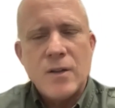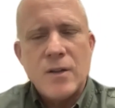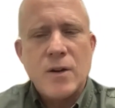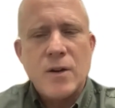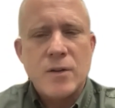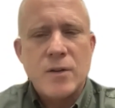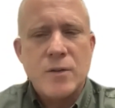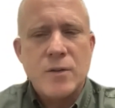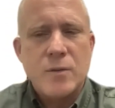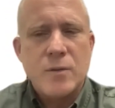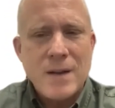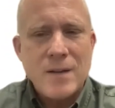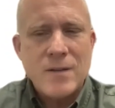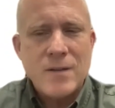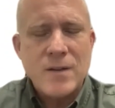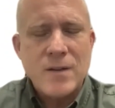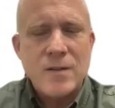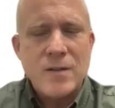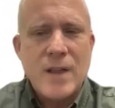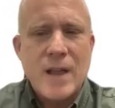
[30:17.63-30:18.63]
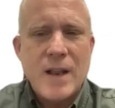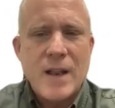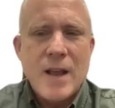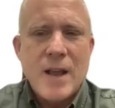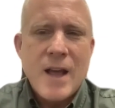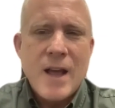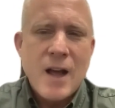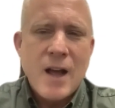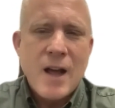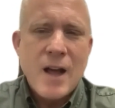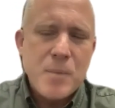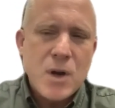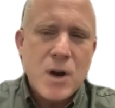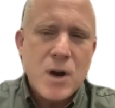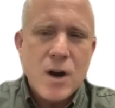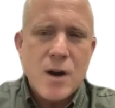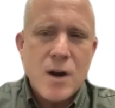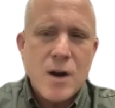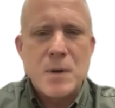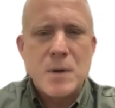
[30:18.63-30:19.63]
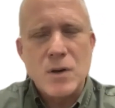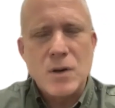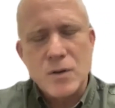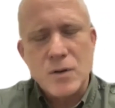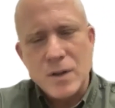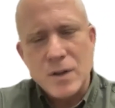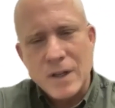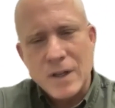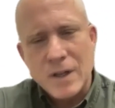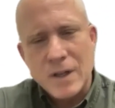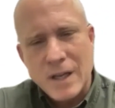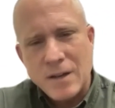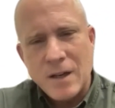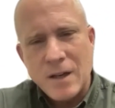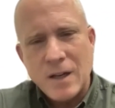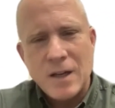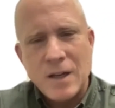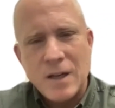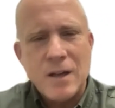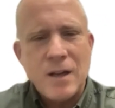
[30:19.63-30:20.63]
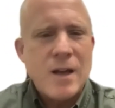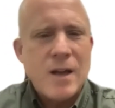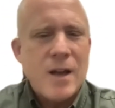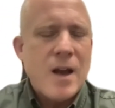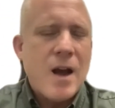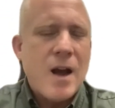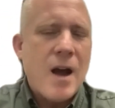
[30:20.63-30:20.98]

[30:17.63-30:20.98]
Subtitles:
There's medicines that help the heart but hurt the kidney.